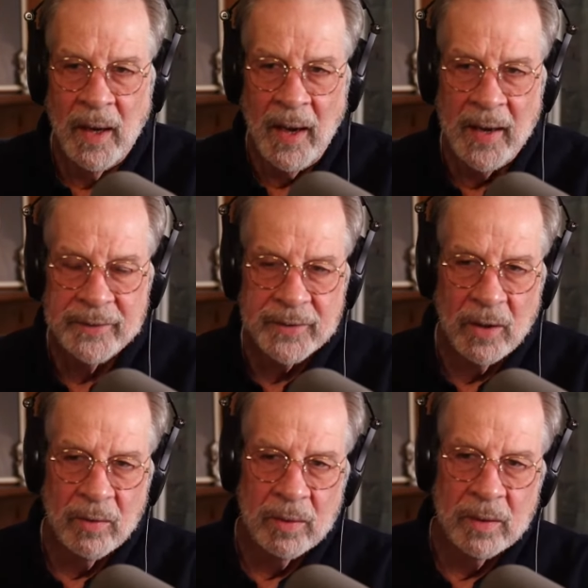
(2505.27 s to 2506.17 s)
And
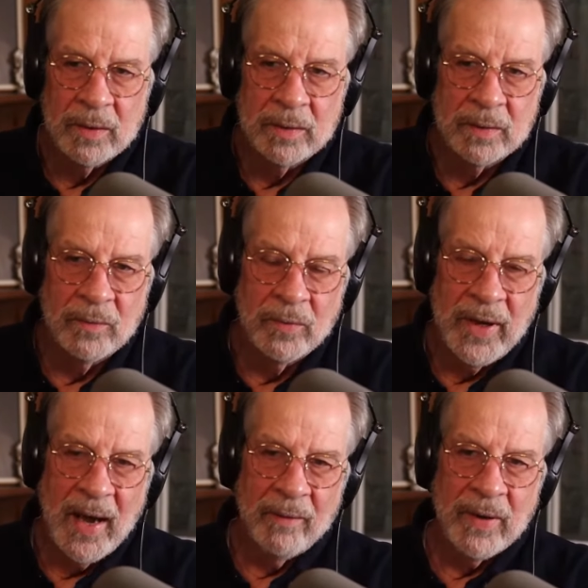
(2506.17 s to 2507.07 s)
so we
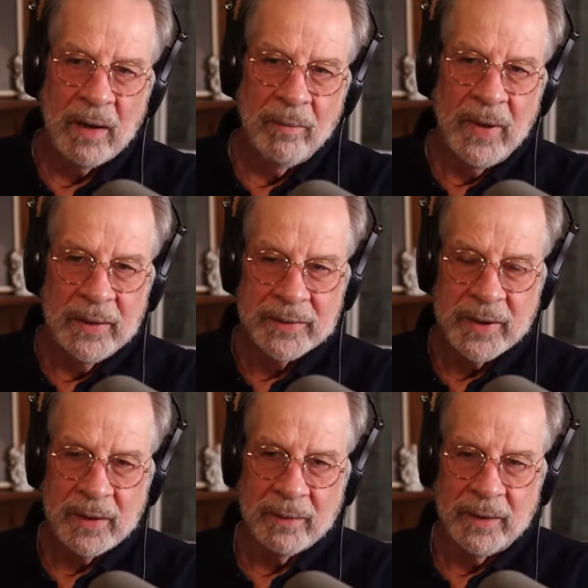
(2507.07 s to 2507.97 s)
have our
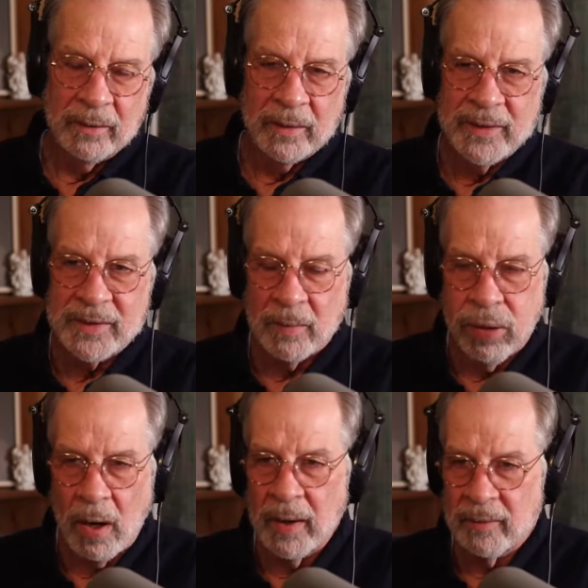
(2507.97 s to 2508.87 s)
military, or at least a
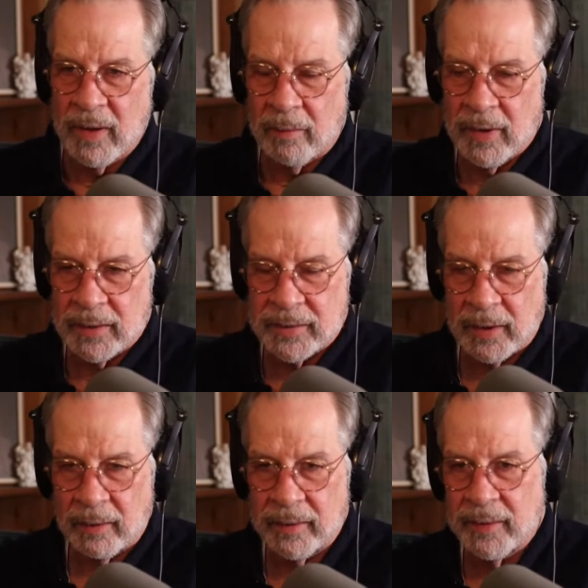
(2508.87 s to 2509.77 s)
part of our
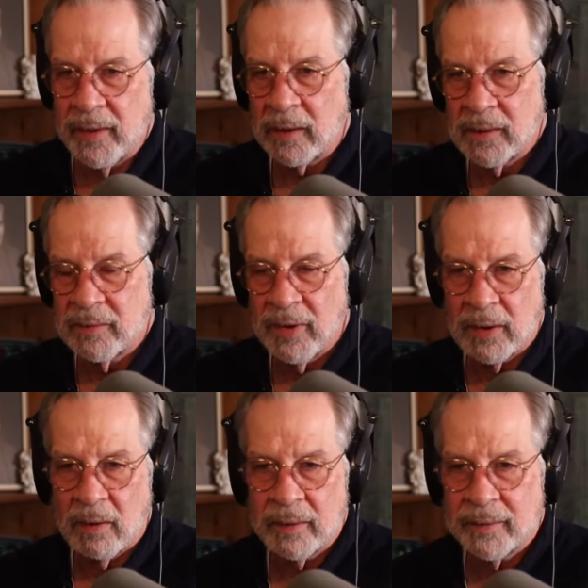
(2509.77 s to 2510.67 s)
military, the Douglas
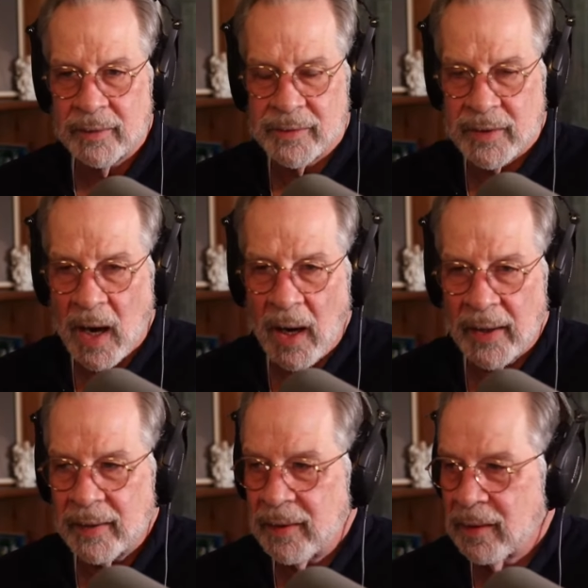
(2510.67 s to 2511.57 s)
MacArthur
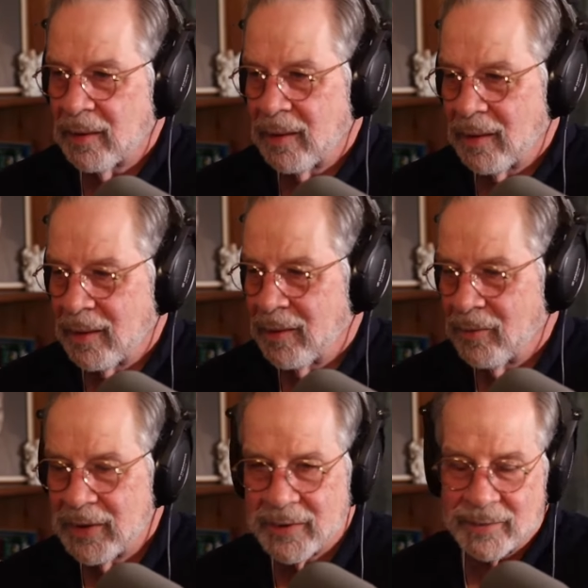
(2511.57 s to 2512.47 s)
side,
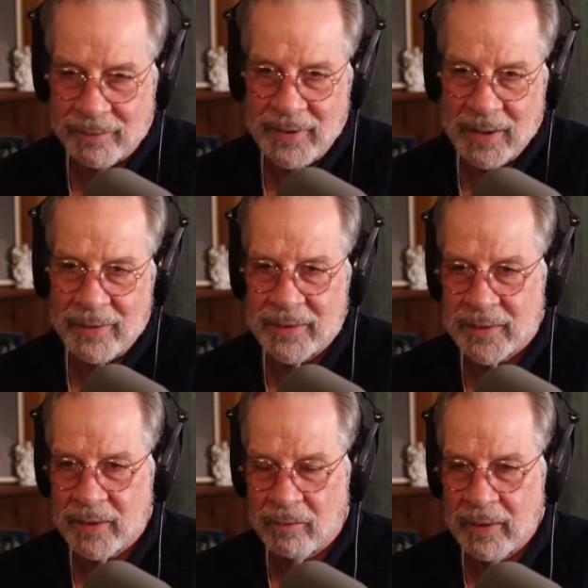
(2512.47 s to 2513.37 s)
which, is
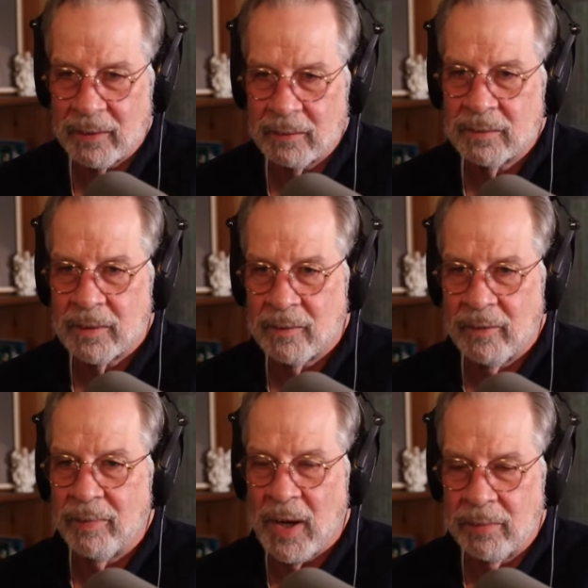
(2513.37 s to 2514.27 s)
the real
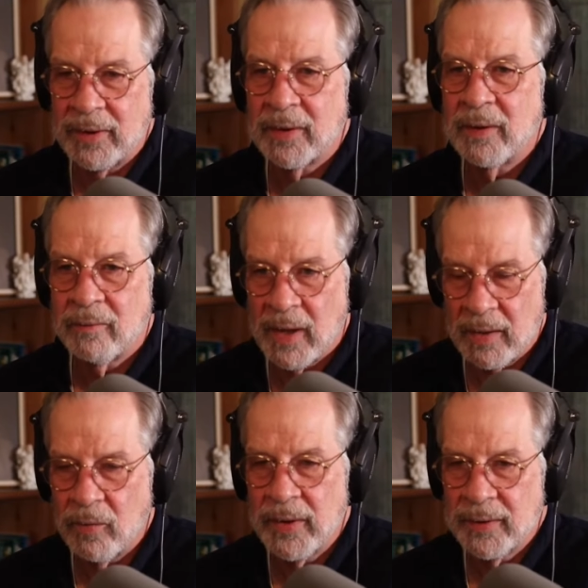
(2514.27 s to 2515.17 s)
Republican
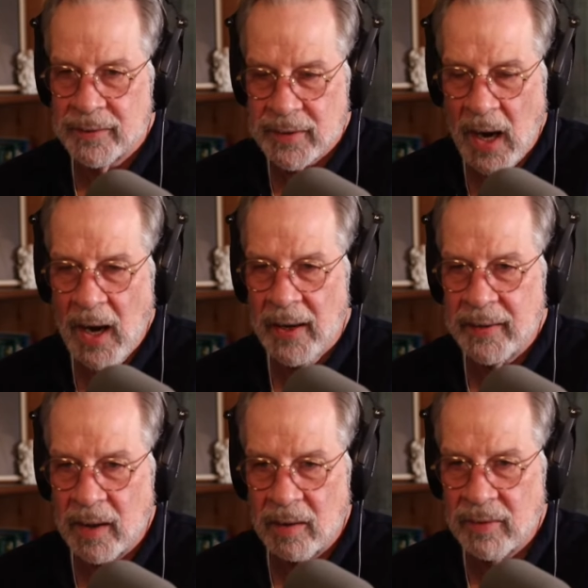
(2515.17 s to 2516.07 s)
right-wing side
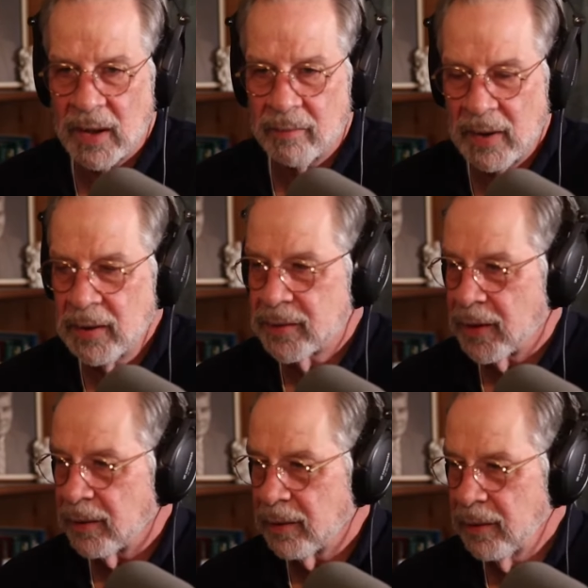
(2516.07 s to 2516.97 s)
of our
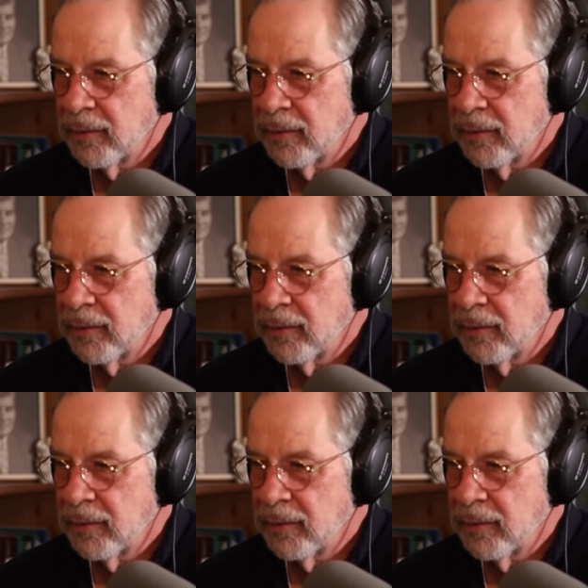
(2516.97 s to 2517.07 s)
military,